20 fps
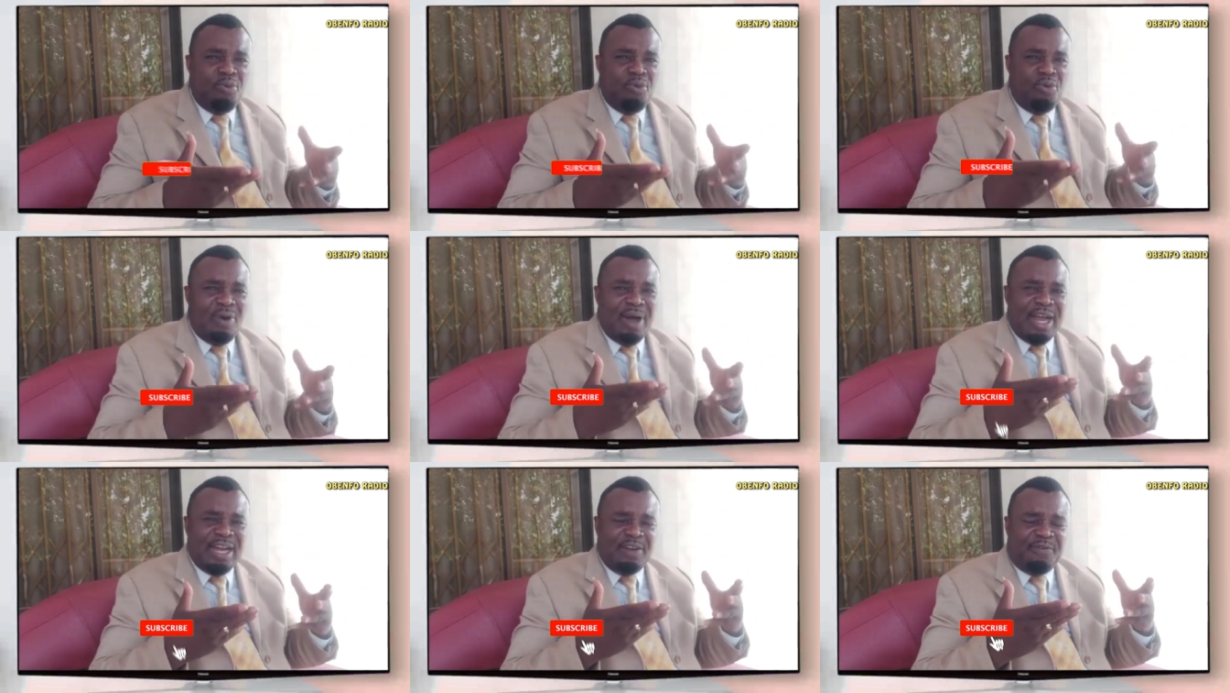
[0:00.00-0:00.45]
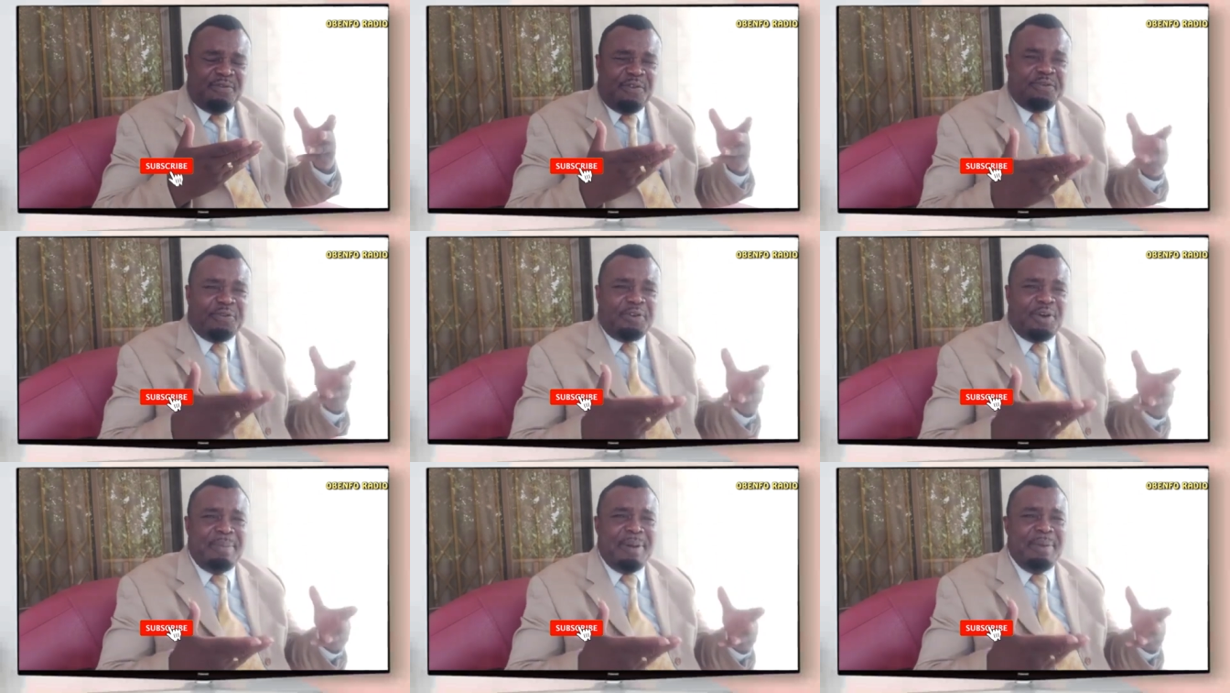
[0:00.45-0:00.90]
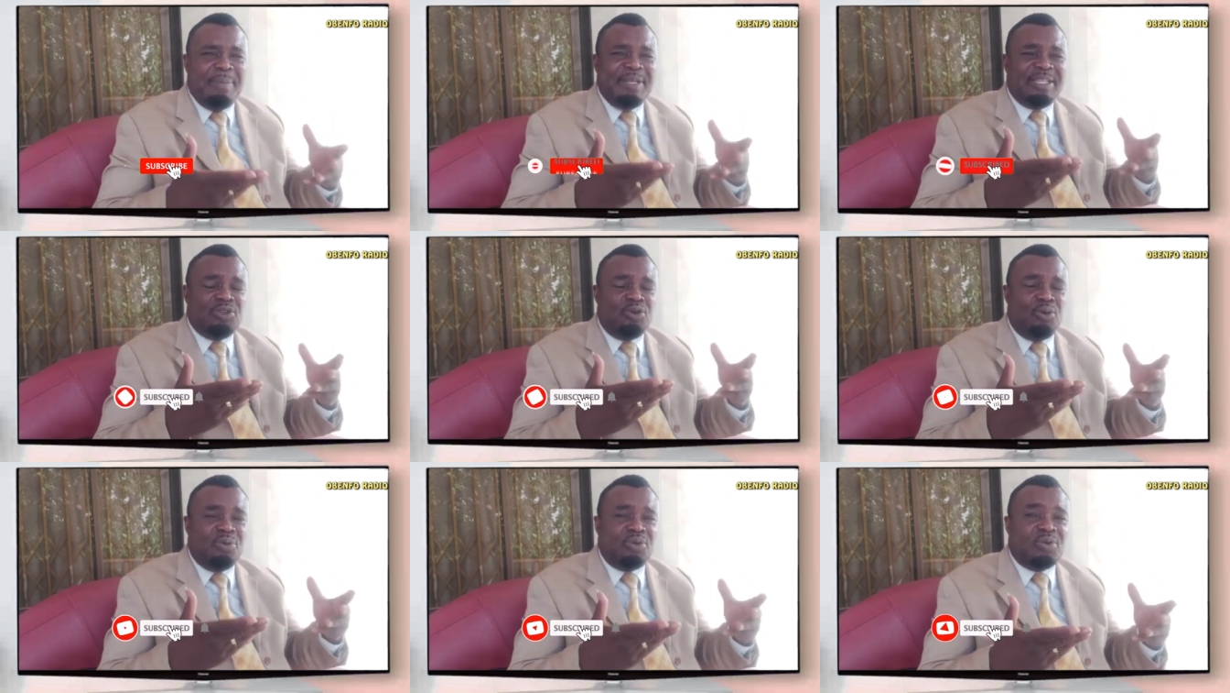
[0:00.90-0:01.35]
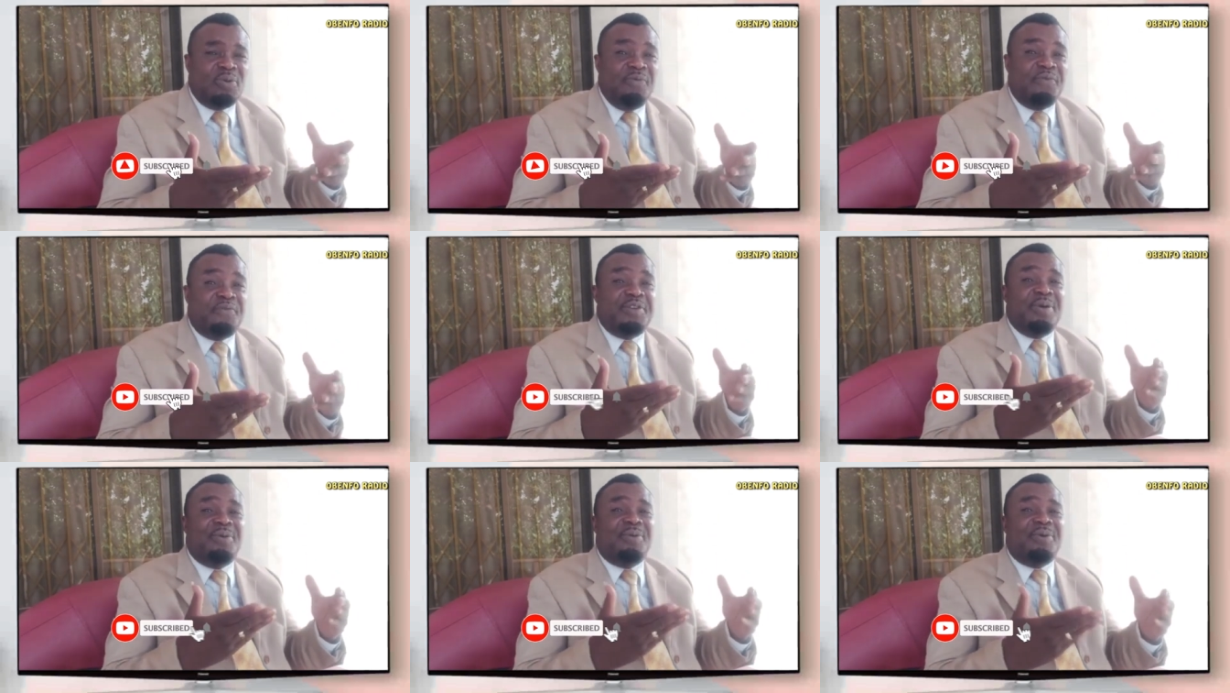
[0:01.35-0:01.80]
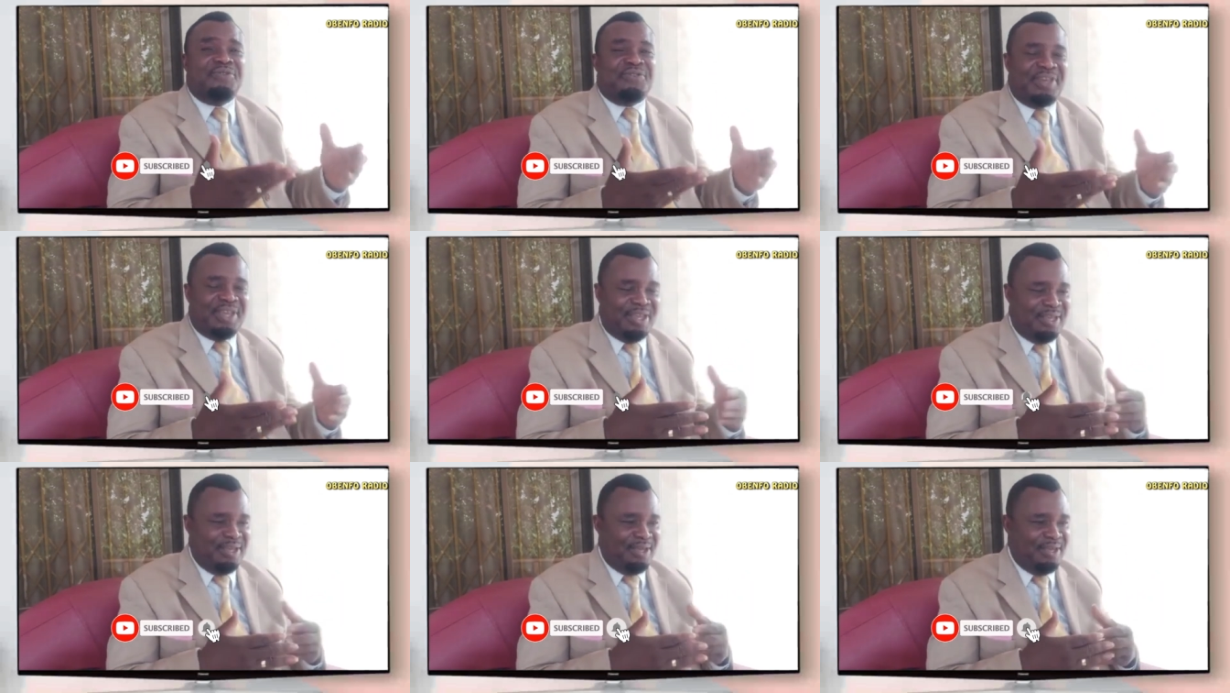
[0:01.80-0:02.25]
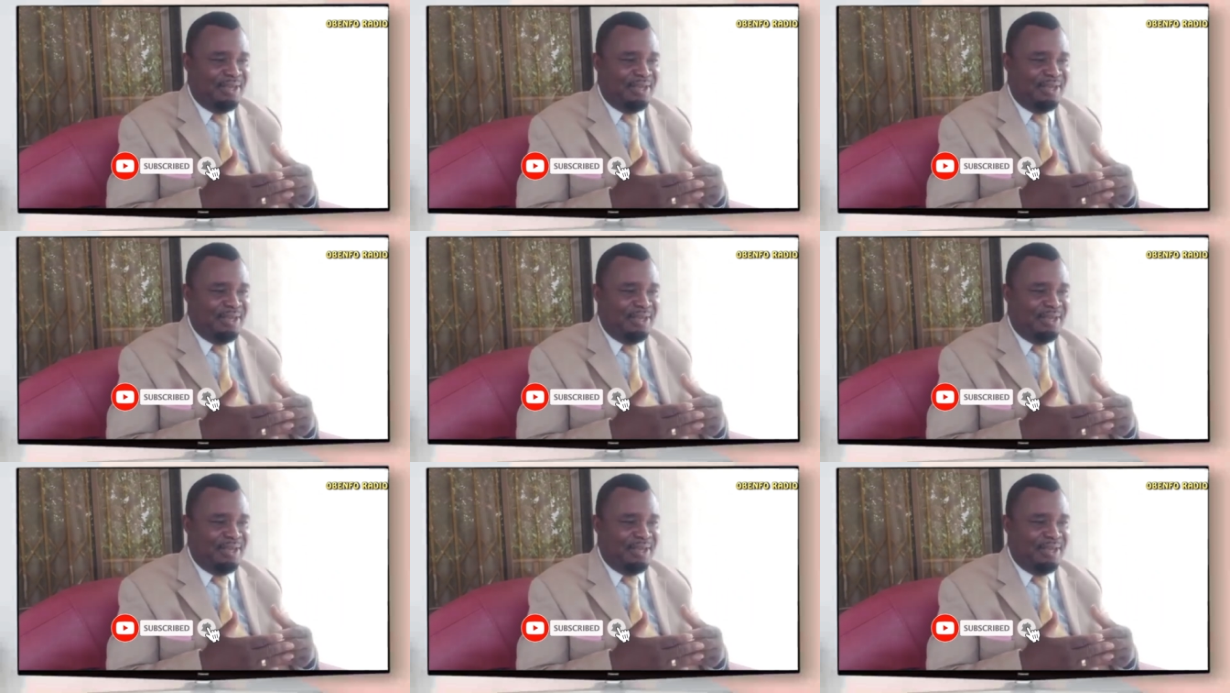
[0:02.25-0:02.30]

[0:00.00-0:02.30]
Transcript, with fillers: more the Froba Bessie almost with you watching.